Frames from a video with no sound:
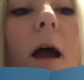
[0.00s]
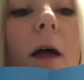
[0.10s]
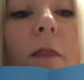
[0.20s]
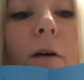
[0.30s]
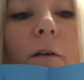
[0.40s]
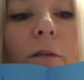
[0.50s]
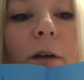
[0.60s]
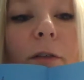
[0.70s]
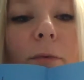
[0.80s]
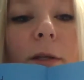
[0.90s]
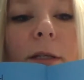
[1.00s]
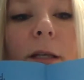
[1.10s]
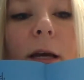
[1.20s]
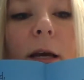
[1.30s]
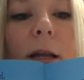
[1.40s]
And the fifth one
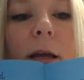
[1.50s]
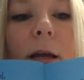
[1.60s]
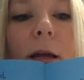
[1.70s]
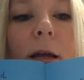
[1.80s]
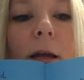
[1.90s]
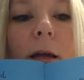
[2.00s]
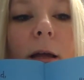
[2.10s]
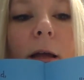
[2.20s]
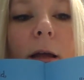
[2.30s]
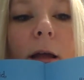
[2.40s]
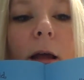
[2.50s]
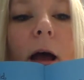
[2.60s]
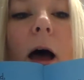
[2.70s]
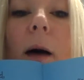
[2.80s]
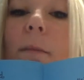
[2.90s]
said,
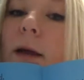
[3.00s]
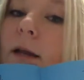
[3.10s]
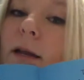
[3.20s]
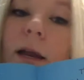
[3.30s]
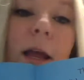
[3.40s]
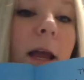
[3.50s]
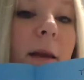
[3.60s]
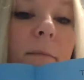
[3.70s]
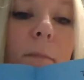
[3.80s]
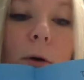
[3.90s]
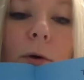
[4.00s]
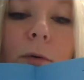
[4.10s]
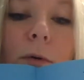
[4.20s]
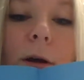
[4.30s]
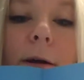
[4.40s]
I'm in an eating
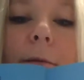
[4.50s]
mood.